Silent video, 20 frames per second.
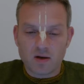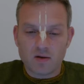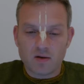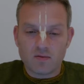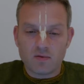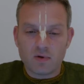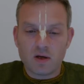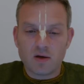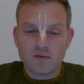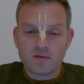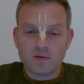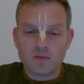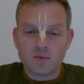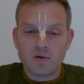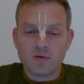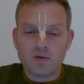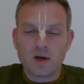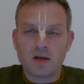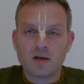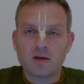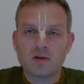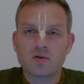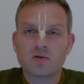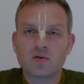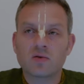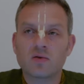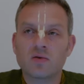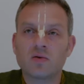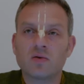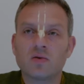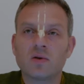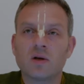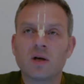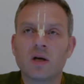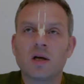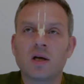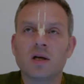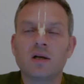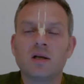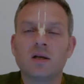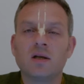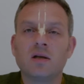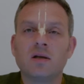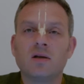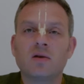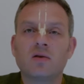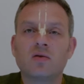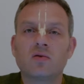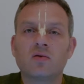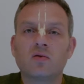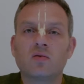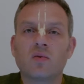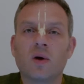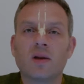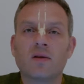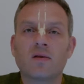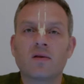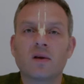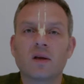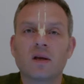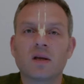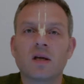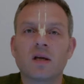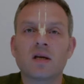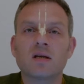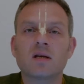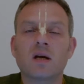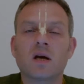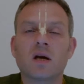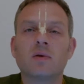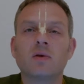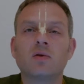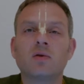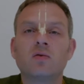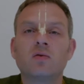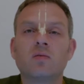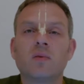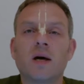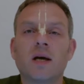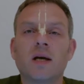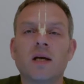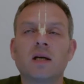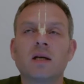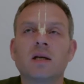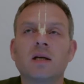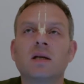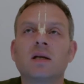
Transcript: We have to be ready to do one thing. Yes, I will do my